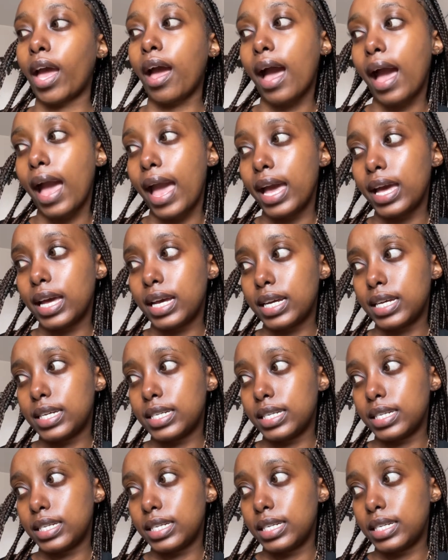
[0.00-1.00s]

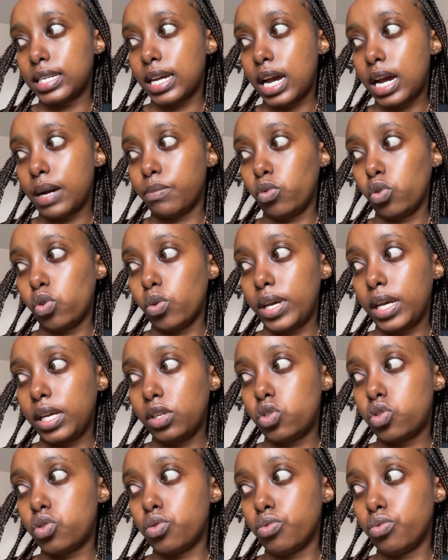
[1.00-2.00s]
and I'm going
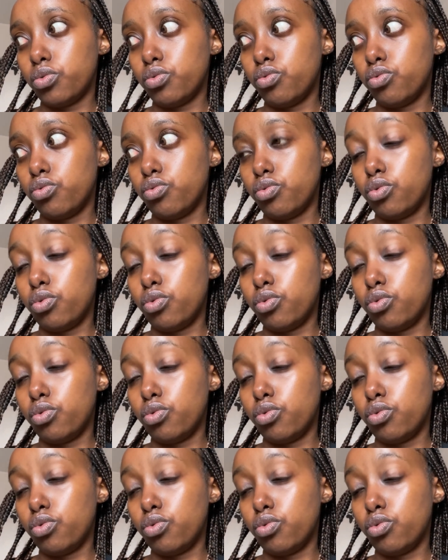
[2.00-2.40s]
to